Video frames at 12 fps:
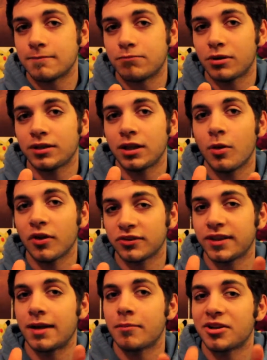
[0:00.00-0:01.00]
but there
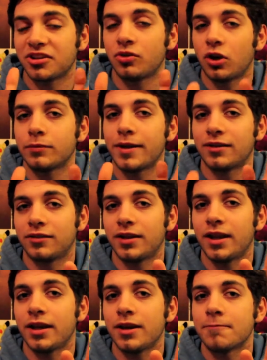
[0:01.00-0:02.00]
wasn't that much to talk about
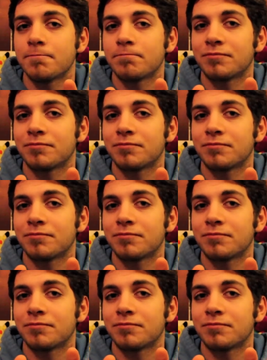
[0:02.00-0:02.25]
today.